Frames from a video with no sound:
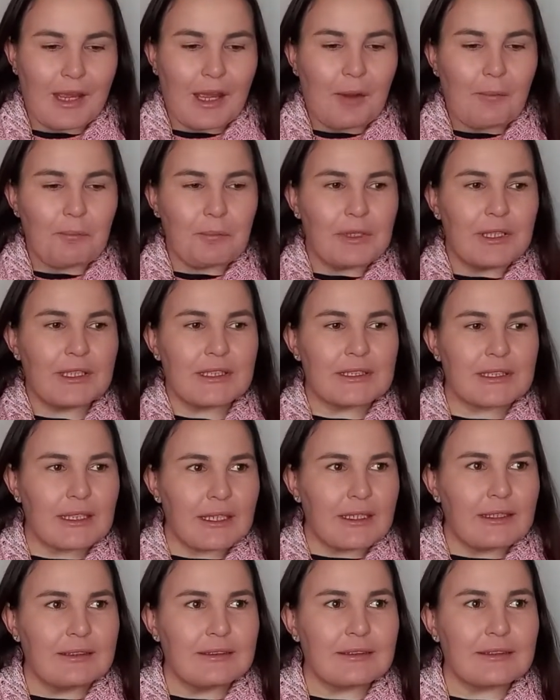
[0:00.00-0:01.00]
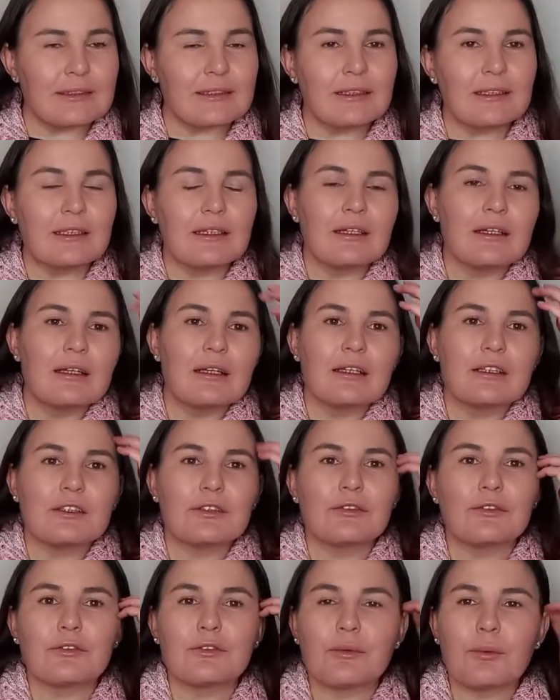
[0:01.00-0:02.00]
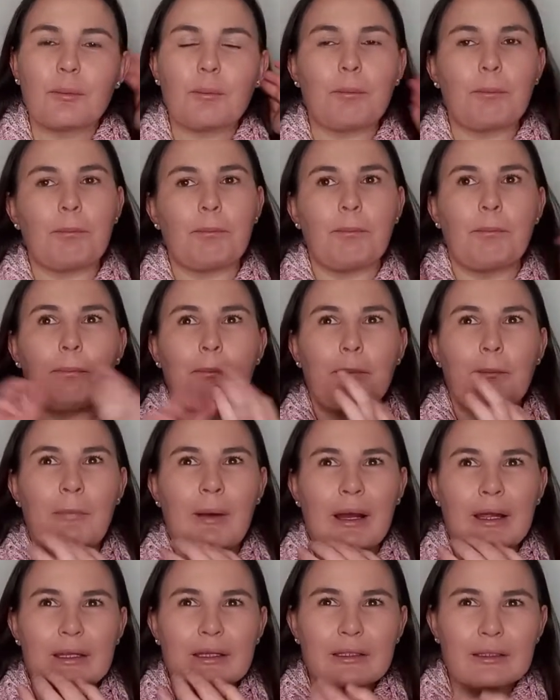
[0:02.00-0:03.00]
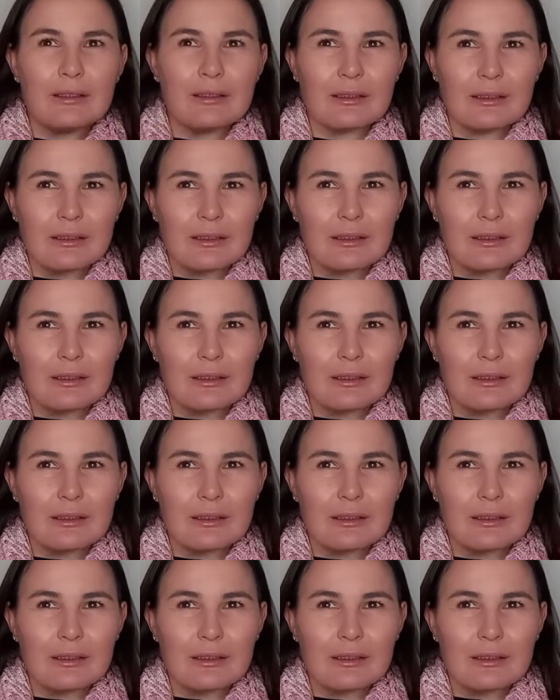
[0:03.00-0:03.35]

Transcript: mini skeins. Main